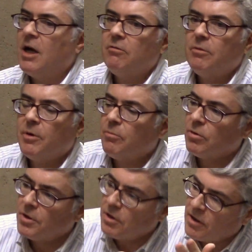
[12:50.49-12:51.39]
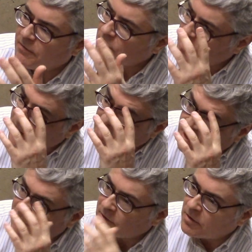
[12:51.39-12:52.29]
I remember, after
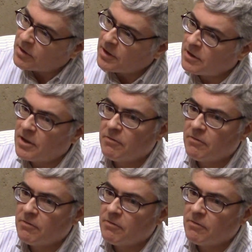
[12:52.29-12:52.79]
9/11 looking